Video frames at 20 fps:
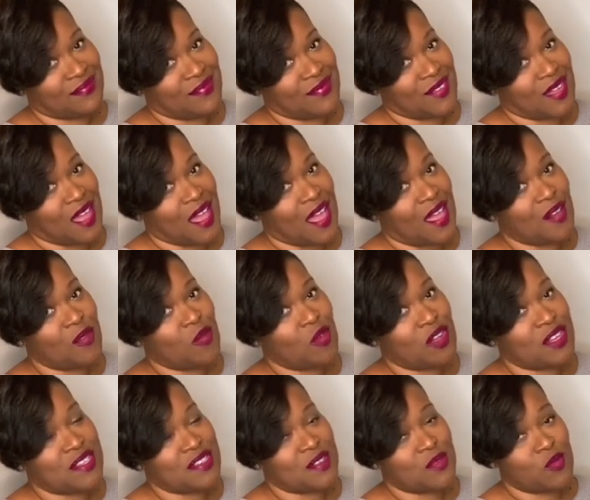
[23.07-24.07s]
I
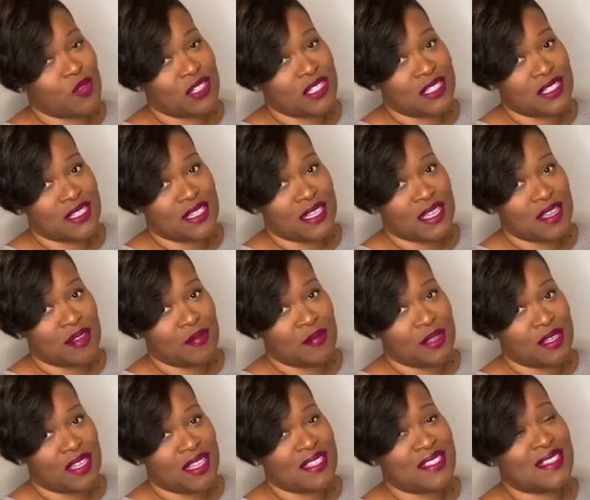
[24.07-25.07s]
want someone to look at
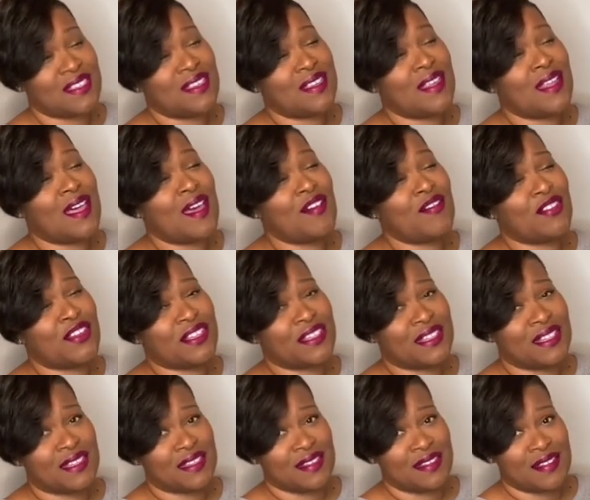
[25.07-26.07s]
me as
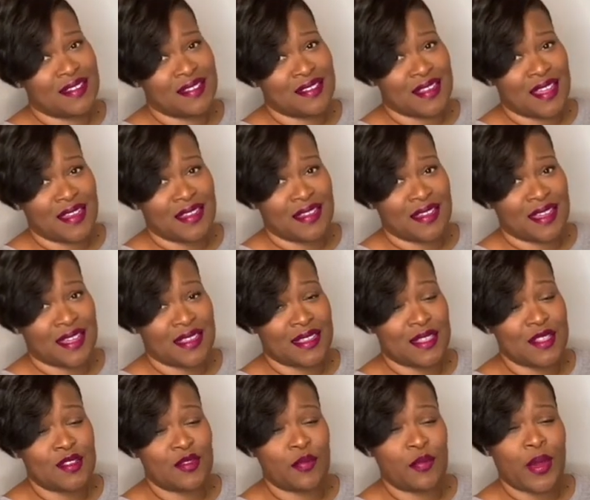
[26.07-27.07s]
lovingly as I look at
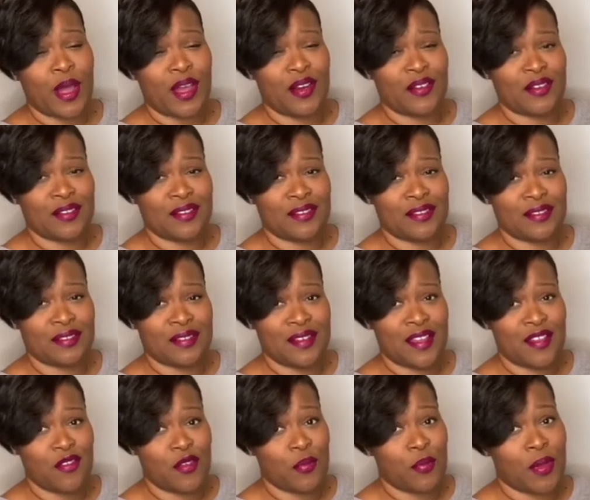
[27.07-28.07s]
this bottle
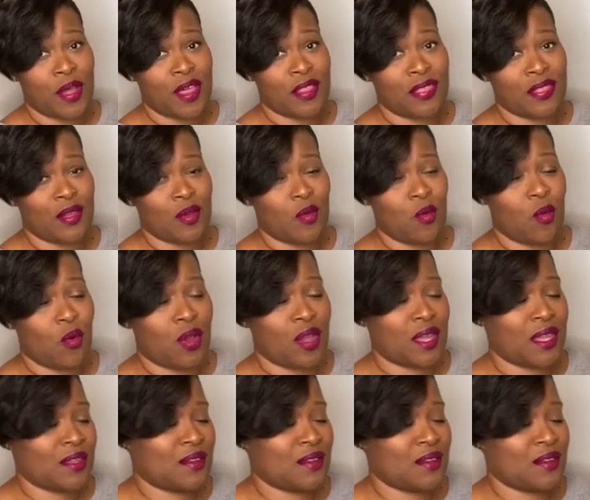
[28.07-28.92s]
of Apothic White.